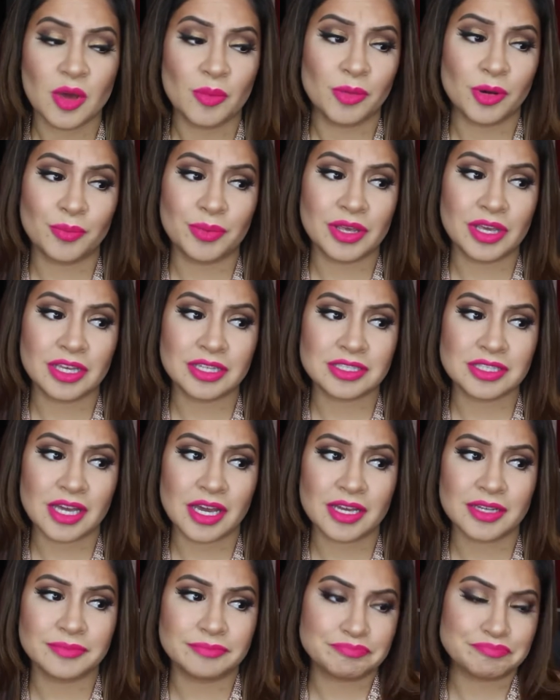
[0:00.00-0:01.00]
But being
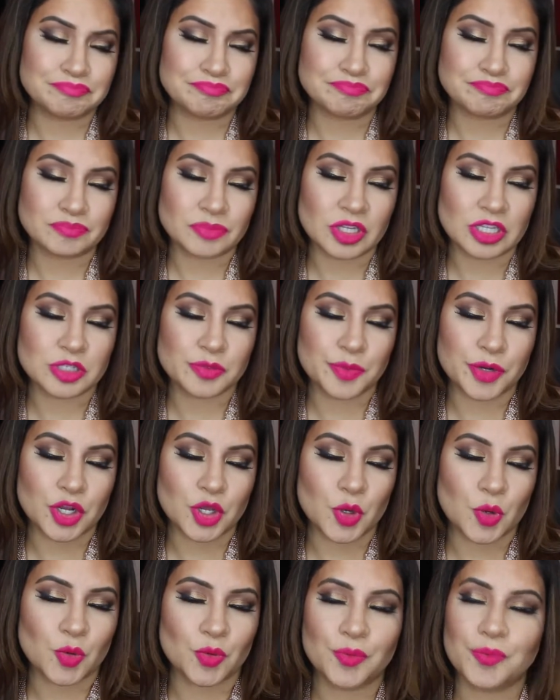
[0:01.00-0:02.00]
inside, it's pretty
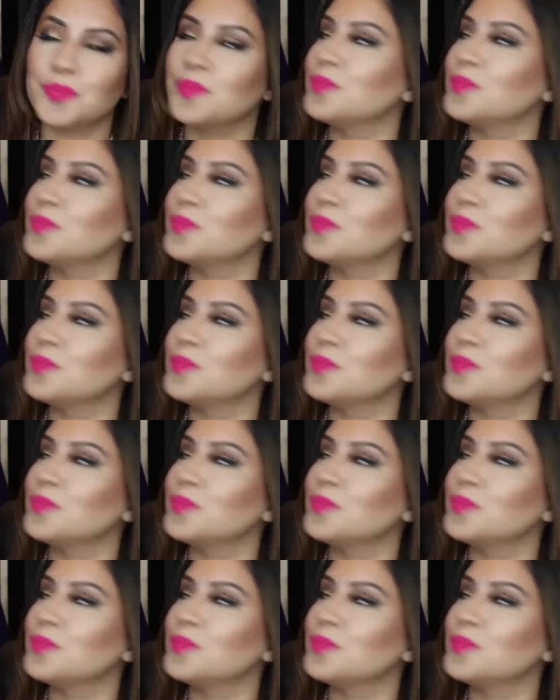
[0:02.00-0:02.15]
cool.